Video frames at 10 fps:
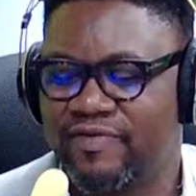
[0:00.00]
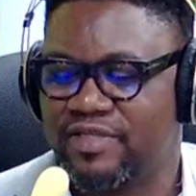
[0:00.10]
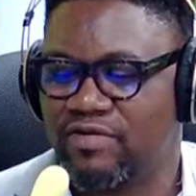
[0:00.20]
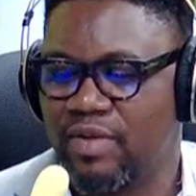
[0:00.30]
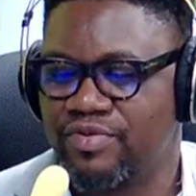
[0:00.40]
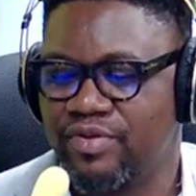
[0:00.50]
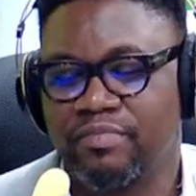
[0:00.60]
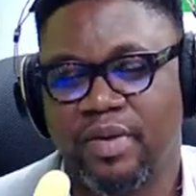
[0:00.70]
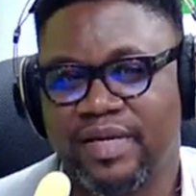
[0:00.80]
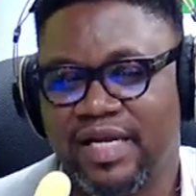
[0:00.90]

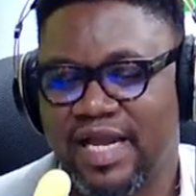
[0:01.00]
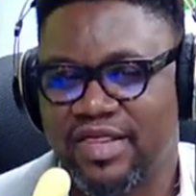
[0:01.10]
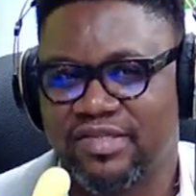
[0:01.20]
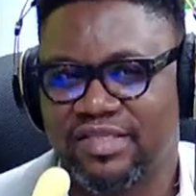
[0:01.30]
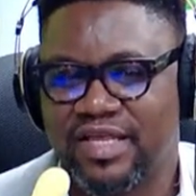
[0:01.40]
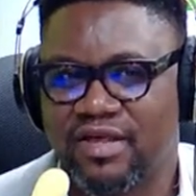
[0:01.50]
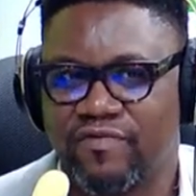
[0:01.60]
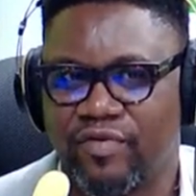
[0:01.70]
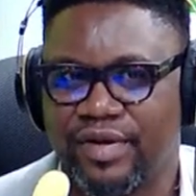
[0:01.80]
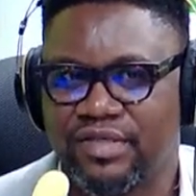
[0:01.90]
corruption, maybe in the legislature,
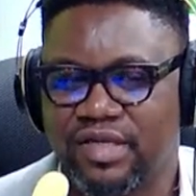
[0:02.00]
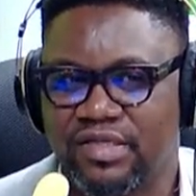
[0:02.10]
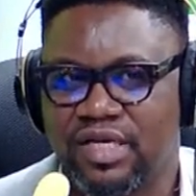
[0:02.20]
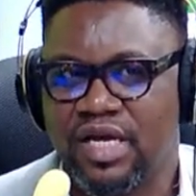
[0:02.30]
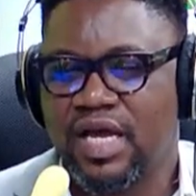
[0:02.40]
for instance,